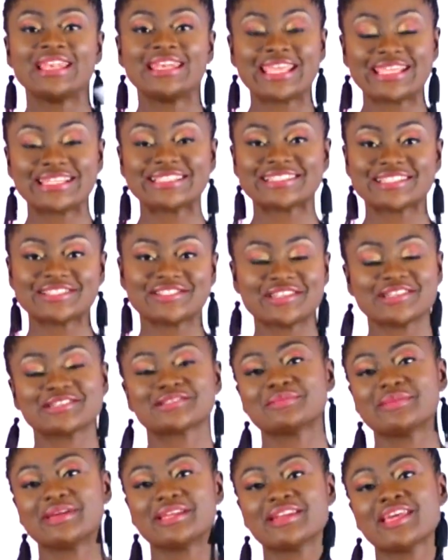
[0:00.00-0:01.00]
Ladies and
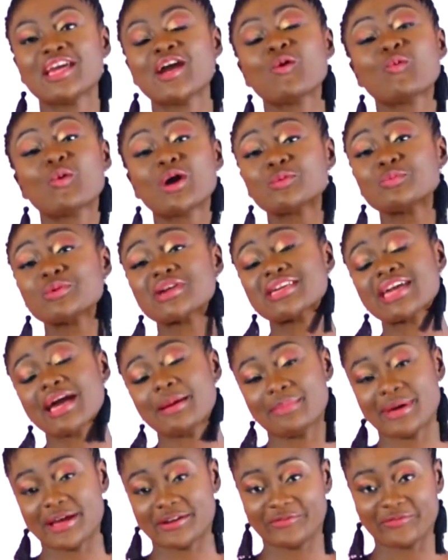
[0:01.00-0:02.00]
gentlemen, when we
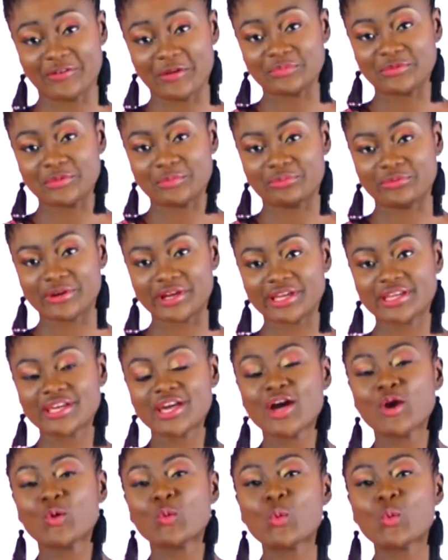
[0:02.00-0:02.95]
come back from the break,